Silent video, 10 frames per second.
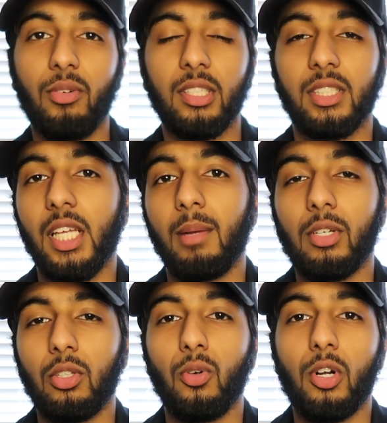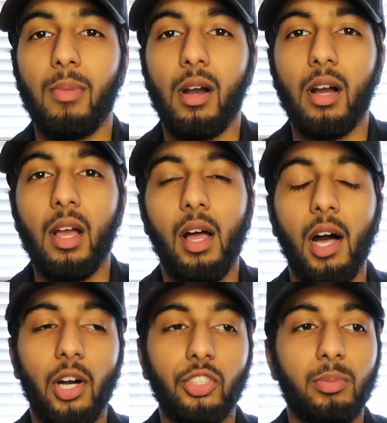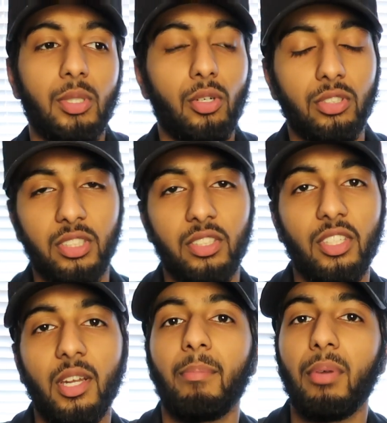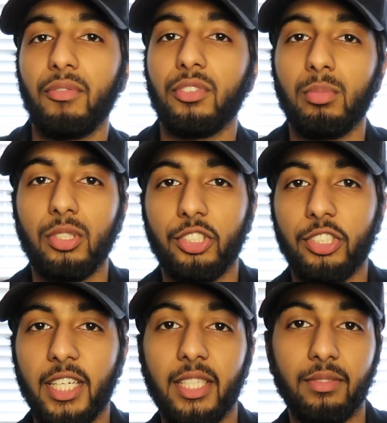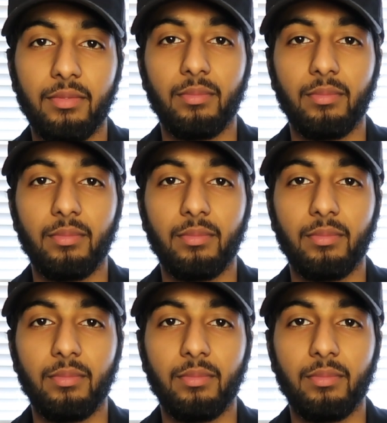And today I'm going to talk about how to be consistent and profitable in trading.